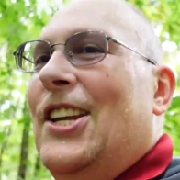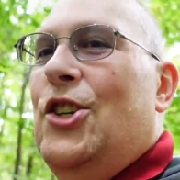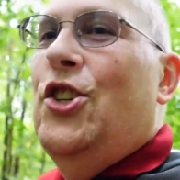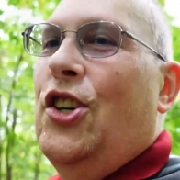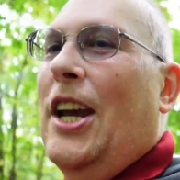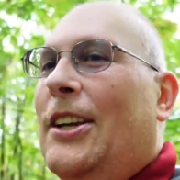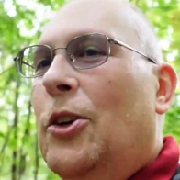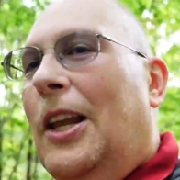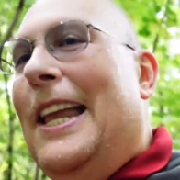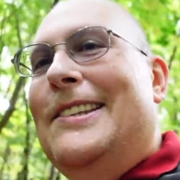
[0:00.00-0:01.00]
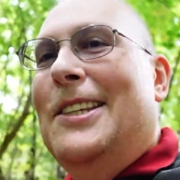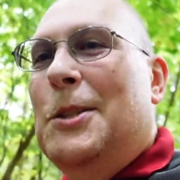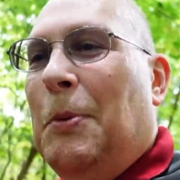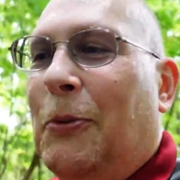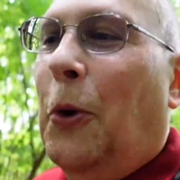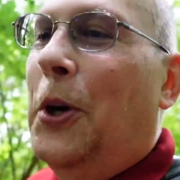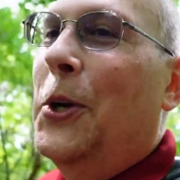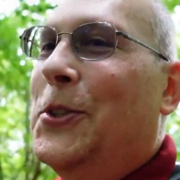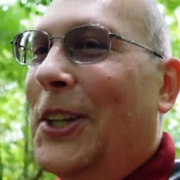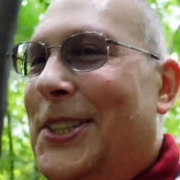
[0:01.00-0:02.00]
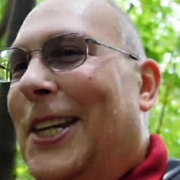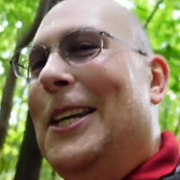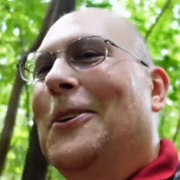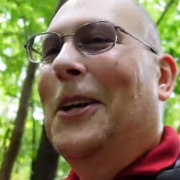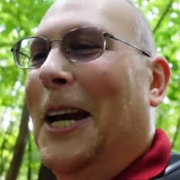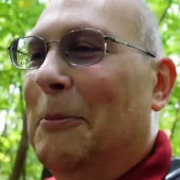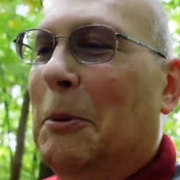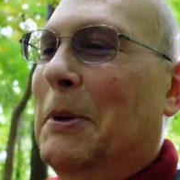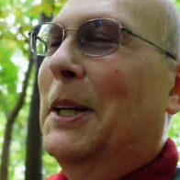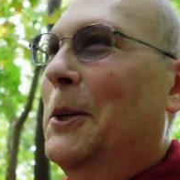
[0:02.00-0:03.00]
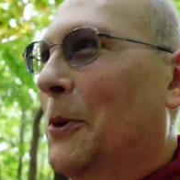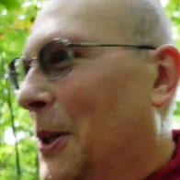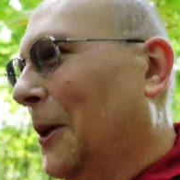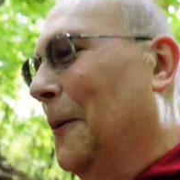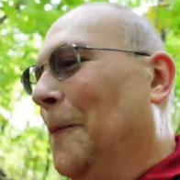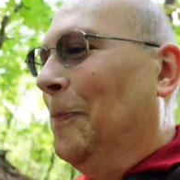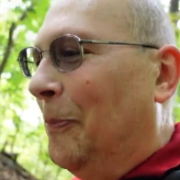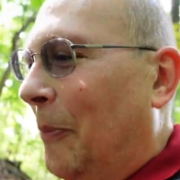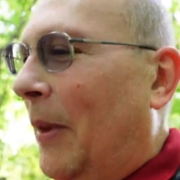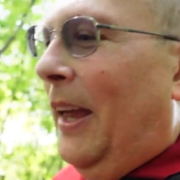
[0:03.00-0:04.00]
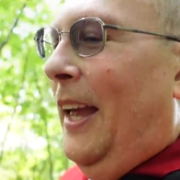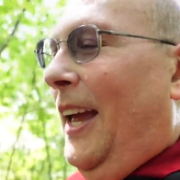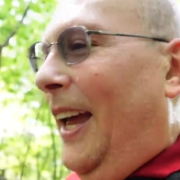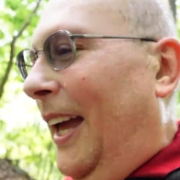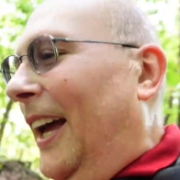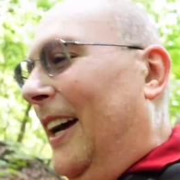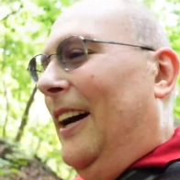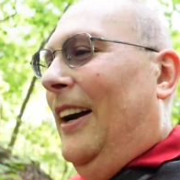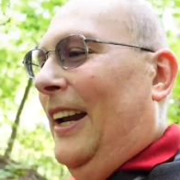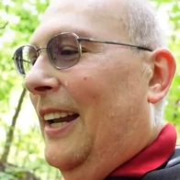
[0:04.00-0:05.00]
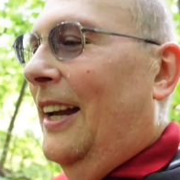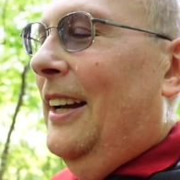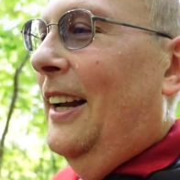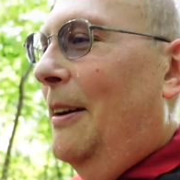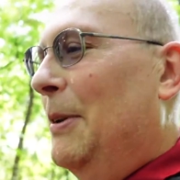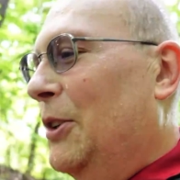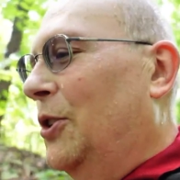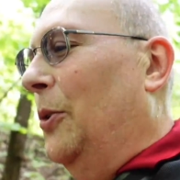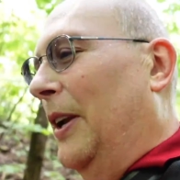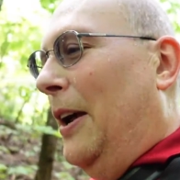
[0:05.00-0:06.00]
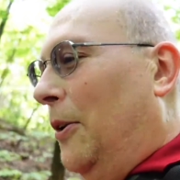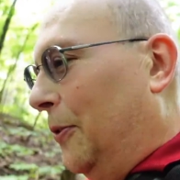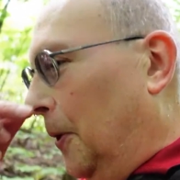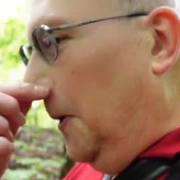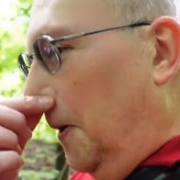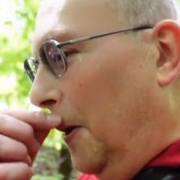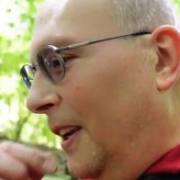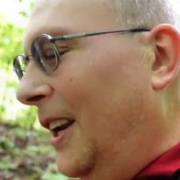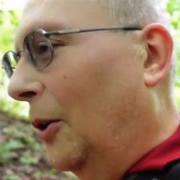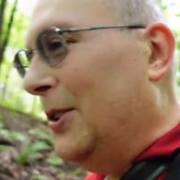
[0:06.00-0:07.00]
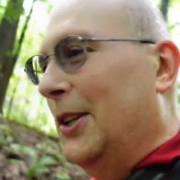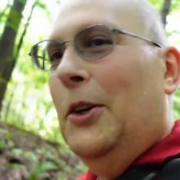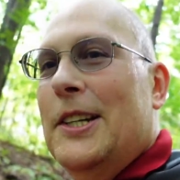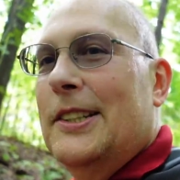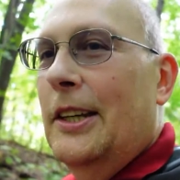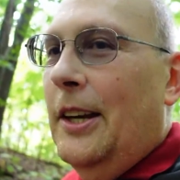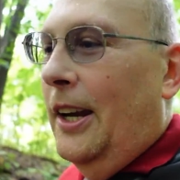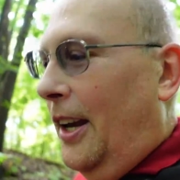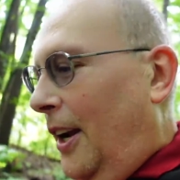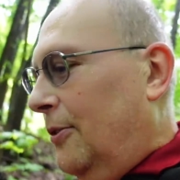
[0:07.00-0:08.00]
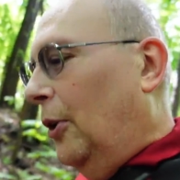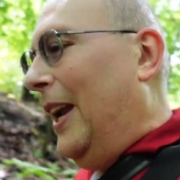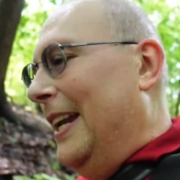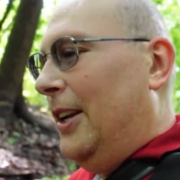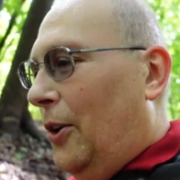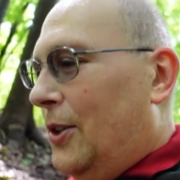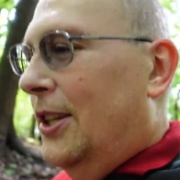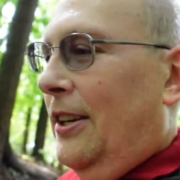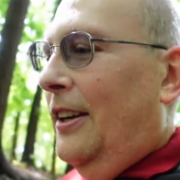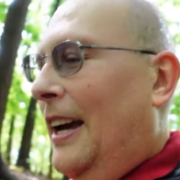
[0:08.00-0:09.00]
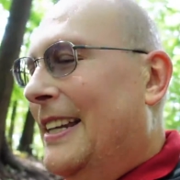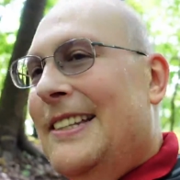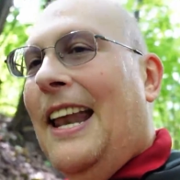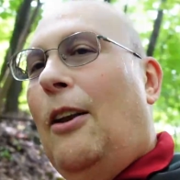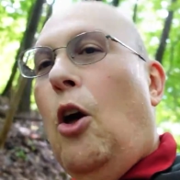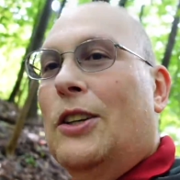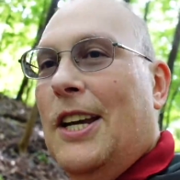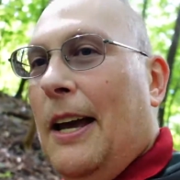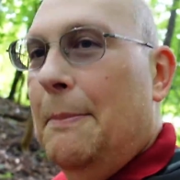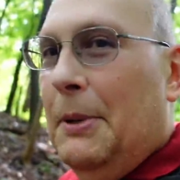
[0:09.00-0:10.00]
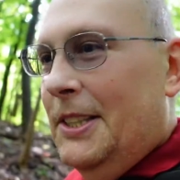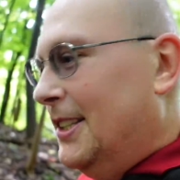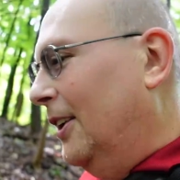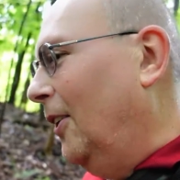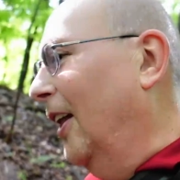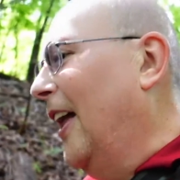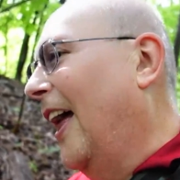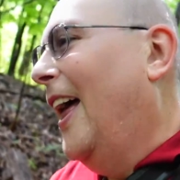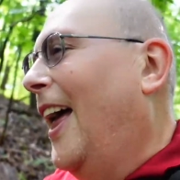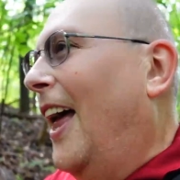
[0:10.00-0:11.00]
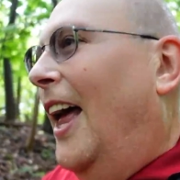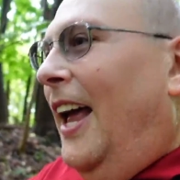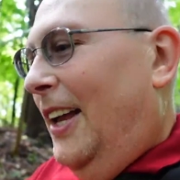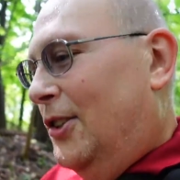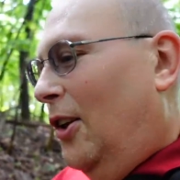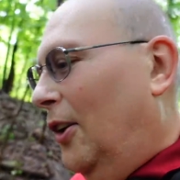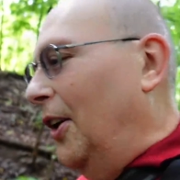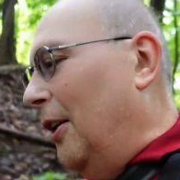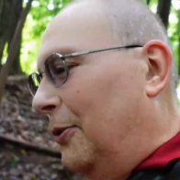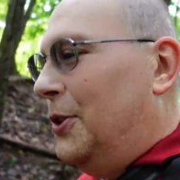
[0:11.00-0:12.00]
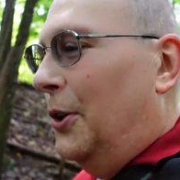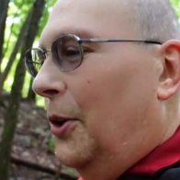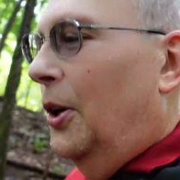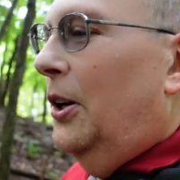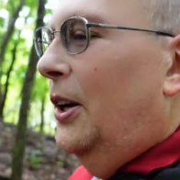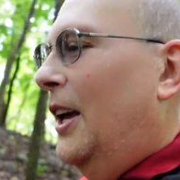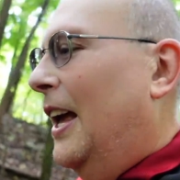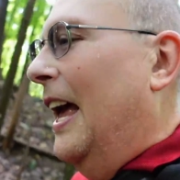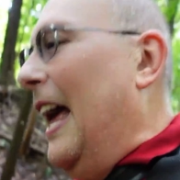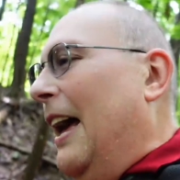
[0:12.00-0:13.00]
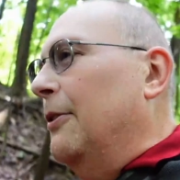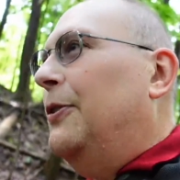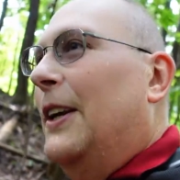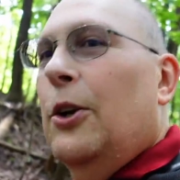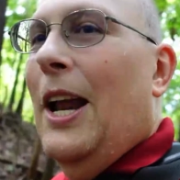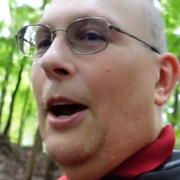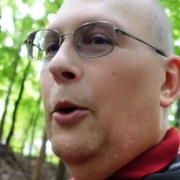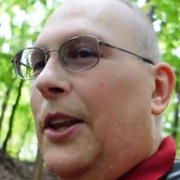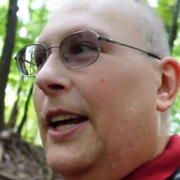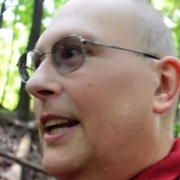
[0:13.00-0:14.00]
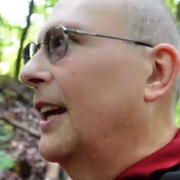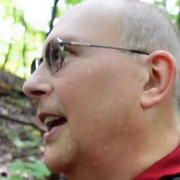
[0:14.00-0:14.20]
check your lenses before you just take your camera body with you. Alright, I've been shooting now for, seriously, for 8 years. It's not a long time, but still. It's long enough to have figured out that